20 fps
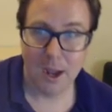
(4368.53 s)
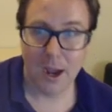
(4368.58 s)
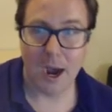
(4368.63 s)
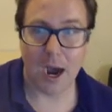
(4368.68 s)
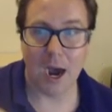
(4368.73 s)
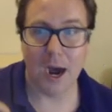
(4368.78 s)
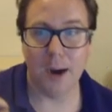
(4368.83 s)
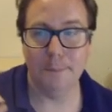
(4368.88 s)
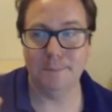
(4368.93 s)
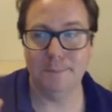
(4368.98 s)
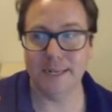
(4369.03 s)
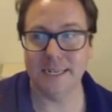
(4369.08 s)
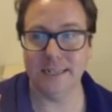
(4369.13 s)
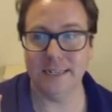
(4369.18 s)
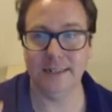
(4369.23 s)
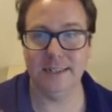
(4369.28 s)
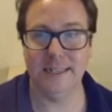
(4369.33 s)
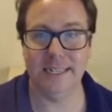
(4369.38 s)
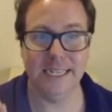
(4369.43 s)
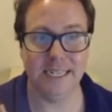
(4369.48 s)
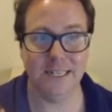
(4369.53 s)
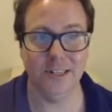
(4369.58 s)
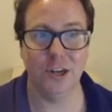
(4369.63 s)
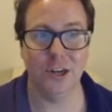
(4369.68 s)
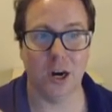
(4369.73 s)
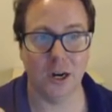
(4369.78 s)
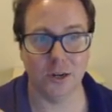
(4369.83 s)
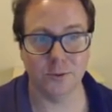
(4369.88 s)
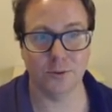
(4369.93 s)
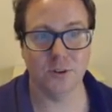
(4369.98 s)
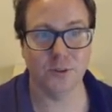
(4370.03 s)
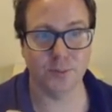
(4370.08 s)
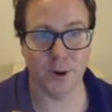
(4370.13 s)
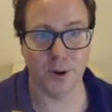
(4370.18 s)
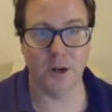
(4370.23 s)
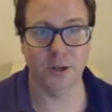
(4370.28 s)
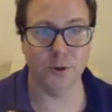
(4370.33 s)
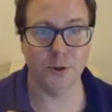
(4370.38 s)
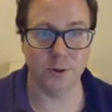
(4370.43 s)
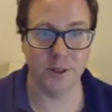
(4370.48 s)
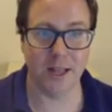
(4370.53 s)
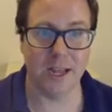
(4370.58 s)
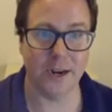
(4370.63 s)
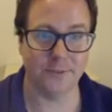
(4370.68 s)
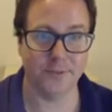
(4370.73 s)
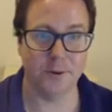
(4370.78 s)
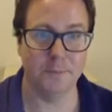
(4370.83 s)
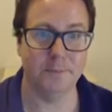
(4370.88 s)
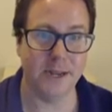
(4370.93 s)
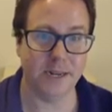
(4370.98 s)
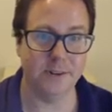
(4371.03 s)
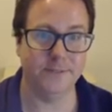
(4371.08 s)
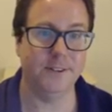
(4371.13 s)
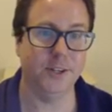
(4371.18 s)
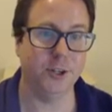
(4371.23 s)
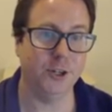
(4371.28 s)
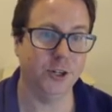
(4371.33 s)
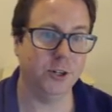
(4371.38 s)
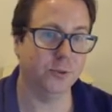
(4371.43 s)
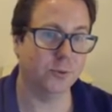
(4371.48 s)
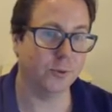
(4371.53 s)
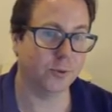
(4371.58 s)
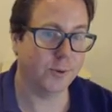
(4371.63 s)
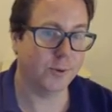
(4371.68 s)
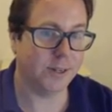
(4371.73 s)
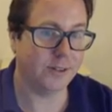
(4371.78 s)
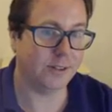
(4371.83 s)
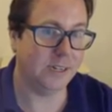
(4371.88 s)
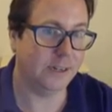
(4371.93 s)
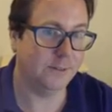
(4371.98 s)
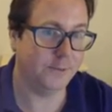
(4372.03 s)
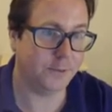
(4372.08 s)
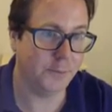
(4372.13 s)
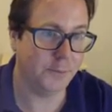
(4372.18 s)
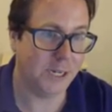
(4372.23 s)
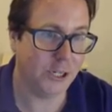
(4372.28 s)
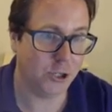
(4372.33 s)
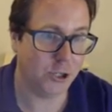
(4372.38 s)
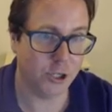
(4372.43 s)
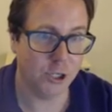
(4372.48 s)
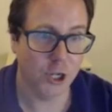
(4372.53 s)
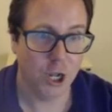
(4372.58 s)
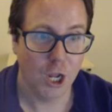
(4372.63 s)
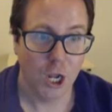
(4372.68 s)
uh, but it did not respond to a letter from beneficiaries requesting information.